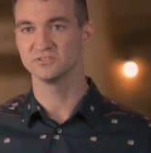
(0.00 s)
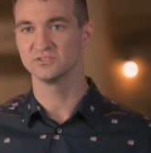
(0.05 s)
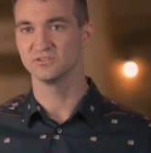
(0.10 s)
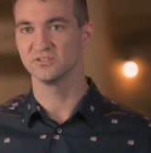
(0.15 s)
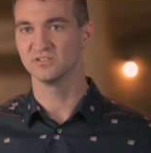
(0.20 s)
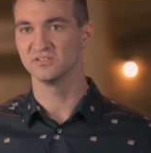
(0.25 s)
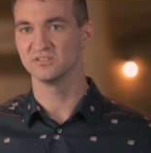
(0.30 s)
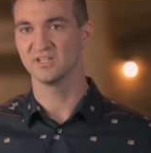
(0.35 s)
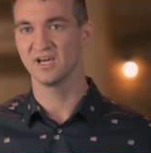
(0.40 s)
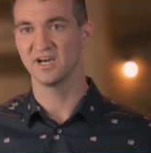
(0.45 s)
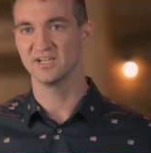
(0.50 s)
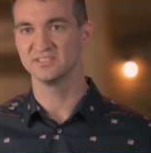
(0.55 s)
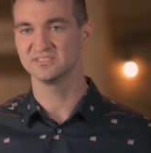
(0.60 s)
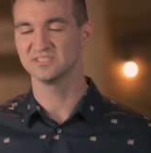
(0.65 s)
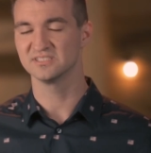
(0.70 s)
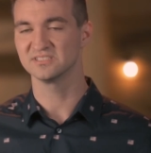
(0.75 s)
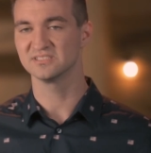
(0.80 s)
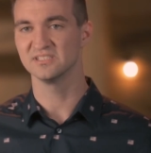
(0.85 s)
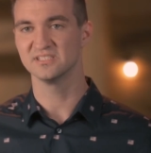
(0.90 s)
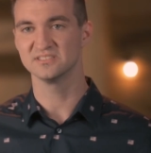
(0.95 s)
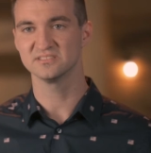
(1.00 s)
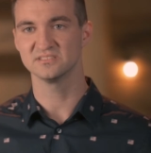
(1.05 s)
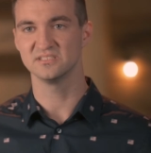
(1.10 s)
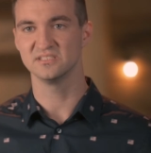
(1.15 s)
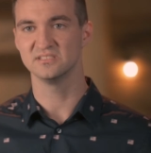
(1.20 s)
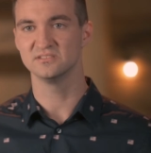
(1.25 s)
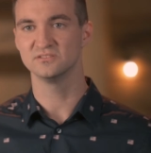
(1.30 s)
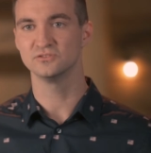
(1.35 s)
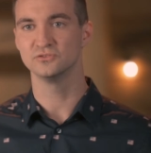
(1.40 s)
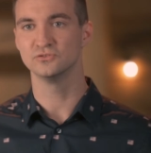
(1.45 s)
So they're not just
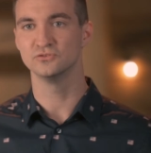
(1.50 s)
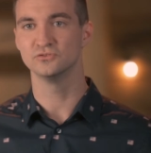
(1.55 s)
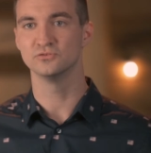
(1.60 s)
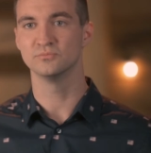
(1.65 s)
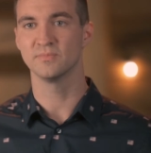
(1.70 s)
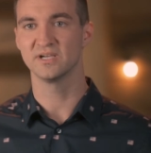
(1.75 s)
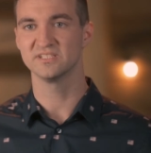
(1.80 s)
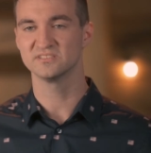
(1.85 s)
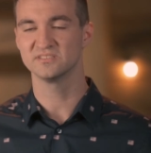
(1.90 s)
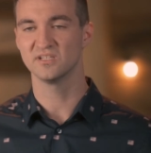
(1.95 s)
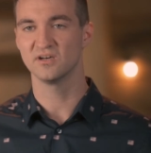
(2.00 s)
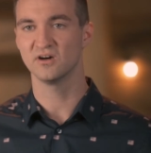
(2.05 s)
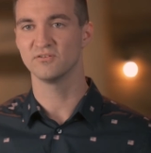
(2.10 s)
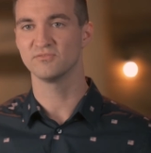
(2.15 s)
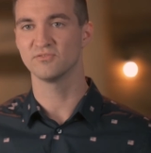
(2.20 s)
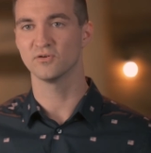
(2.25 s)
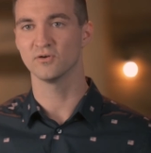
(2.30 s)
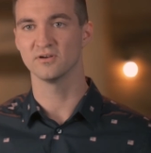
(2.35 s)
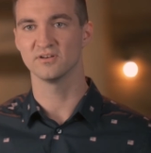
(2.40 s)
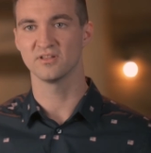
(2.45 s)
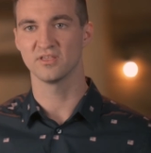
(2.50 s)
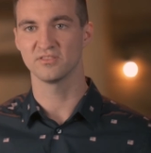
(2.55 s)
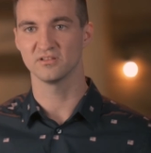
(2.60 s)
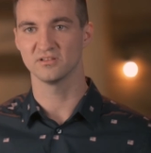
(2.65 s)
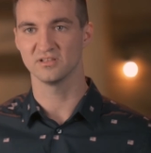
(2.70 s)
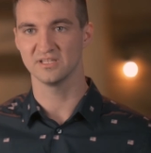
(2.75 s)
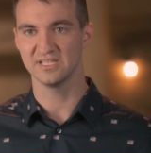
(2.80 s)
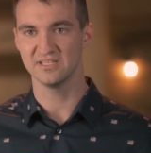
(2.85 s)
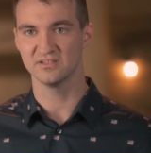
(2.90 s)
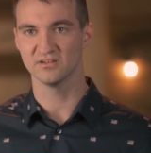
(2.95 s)
listening to myself or another
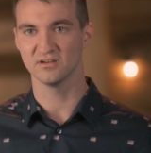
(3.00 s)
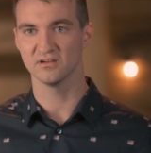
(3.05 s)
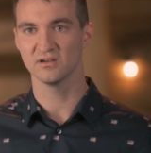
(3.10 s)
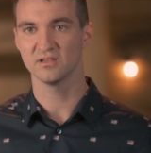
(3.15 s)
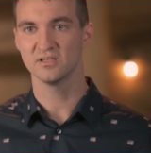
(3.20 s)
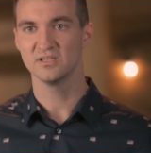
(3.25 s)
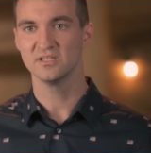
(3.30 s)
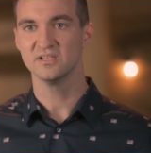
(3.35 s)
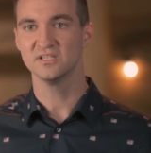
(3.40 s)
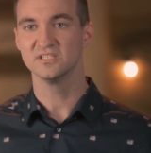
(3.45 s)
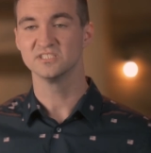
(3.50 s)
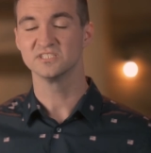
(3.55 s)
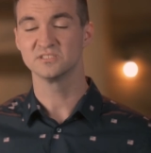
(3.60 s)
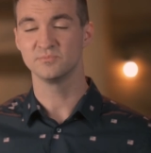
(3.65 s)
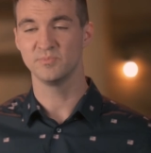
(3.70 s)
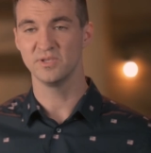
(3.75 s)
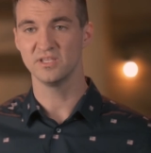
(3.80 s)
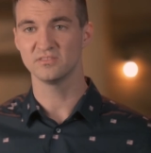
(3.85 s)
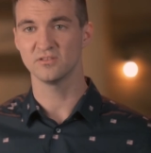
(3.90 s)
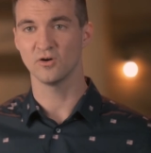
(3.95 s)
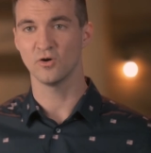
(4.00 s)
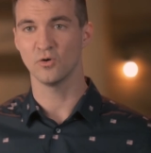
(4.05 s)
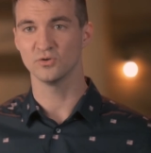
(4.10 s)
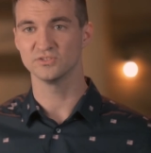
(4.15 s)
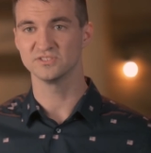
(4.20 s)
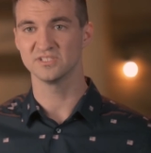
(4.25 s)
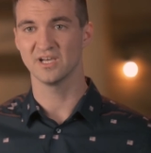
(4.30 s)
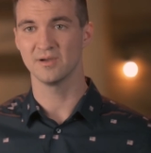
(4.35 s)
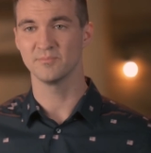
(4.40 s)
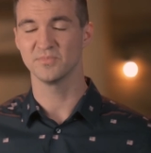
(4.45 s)
leader speak the whole
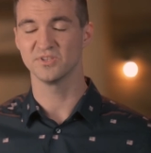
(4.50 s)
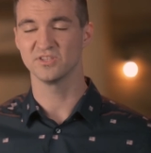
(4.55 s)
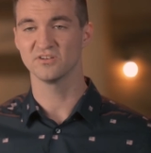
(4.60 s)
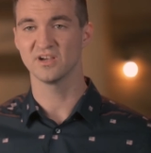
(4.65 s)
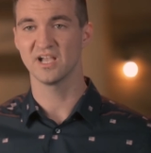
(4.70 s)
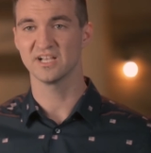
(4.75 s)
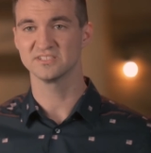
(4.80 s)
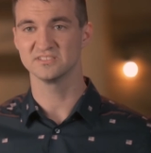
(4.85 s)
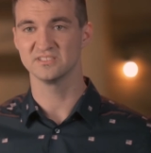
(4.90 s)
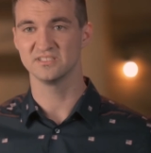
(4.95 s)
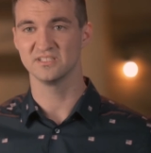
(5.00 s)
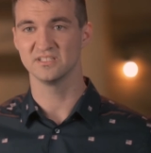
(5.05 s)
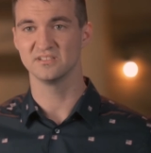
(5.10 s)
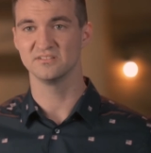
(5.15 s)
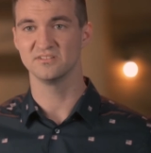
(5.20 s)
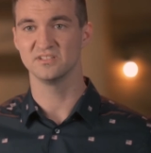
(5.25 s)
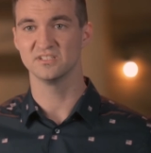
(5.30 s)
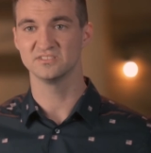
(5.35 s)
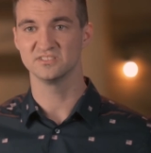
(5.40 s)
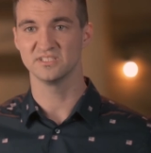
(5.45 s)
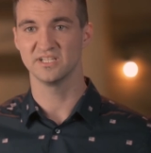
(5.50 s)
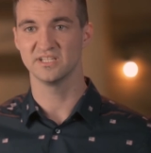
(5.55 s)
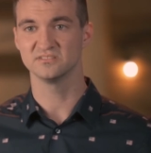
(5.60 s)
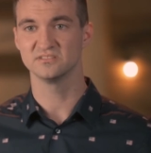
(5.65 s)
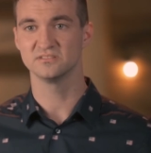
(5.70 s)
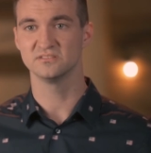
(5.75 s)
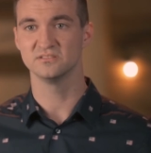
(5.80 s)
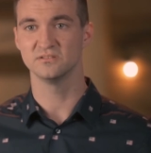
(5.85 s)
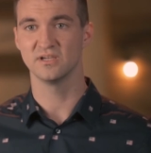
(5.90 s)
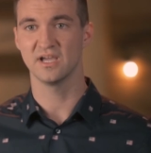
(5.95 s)
time, but they're actually getting a
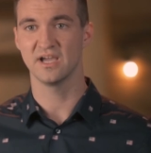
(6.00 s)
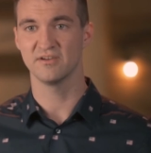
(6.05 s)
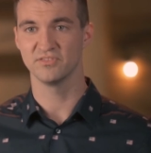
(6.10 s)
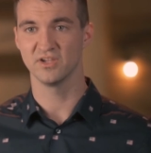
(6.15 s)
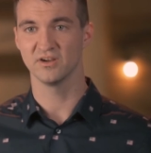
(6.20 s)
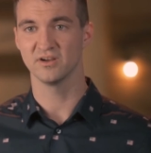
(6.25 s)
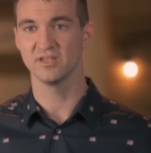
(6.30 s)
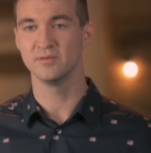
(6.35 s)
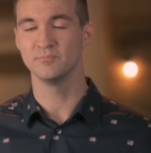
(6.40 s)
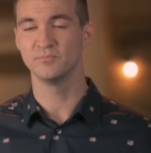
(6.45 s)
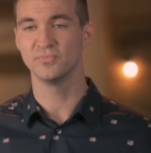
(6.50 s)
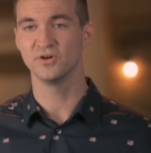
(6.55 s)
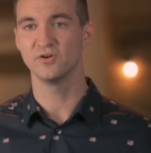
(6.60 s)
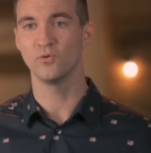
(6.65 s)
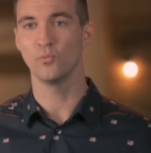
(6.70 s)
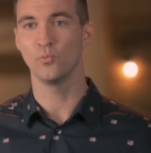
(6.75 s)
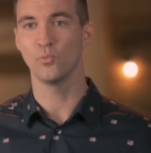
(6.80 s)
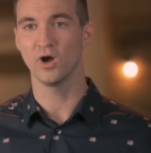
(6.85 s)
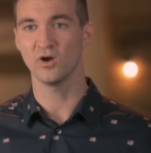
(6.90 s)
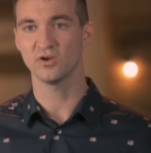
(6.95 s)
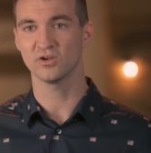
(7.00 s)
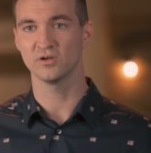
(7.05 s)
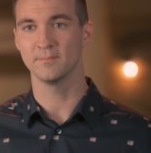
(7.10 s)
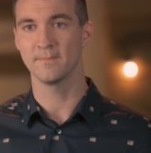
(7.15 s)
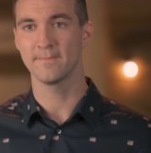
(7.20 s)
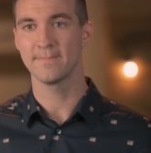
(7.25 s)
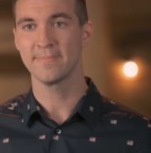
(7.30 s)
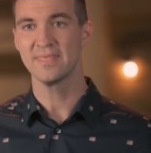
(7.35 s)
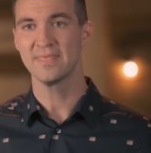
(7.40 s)
chance to have their input welcome.